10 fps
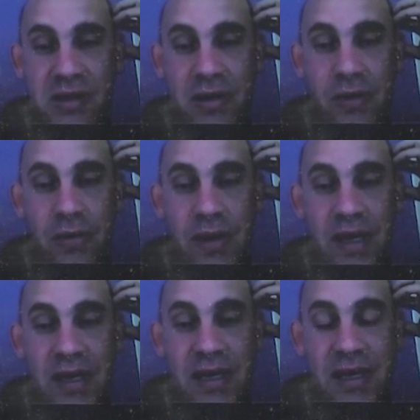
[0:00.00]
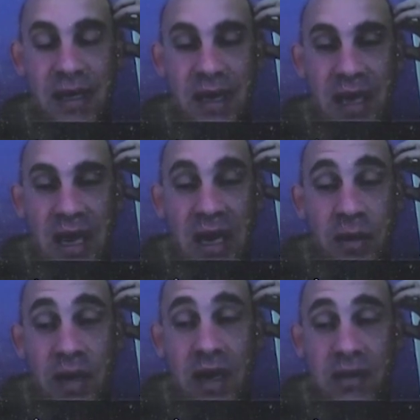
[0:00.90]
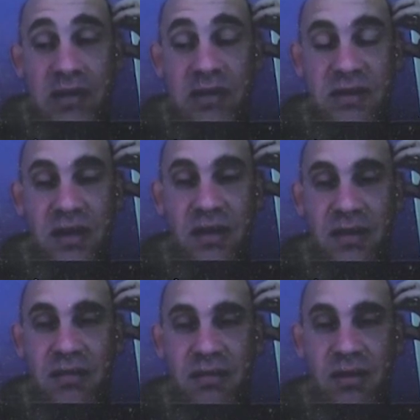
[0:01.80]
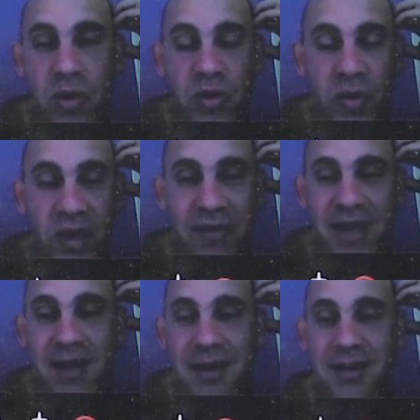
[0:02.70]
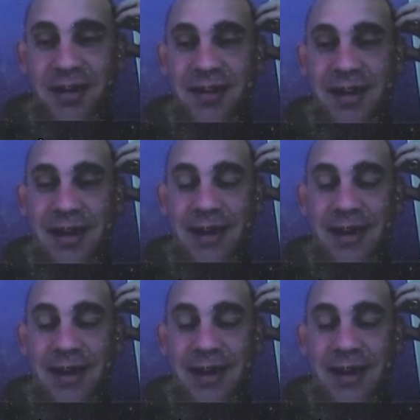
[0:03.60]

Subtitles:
So anyway, this is the world we live in, and